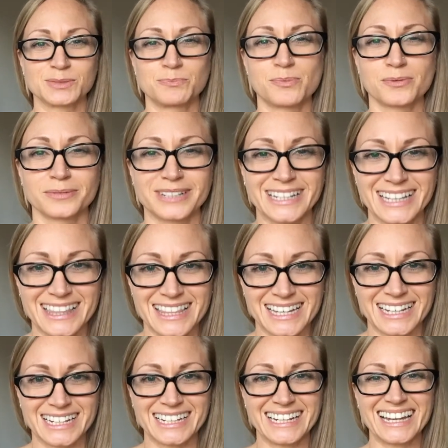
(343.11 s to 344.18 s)

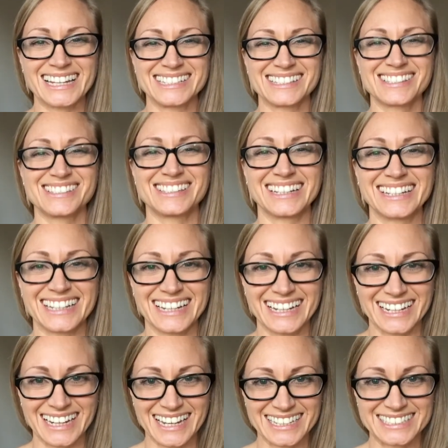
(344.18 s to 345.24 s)
breathing and
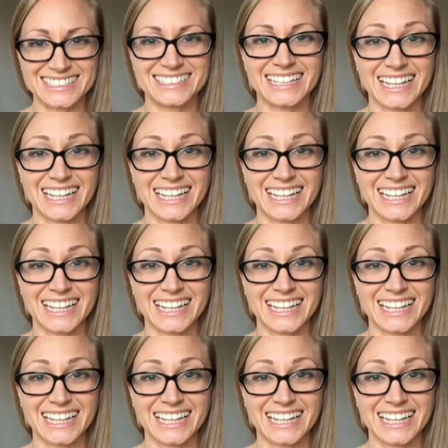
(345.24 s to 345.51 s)
singing and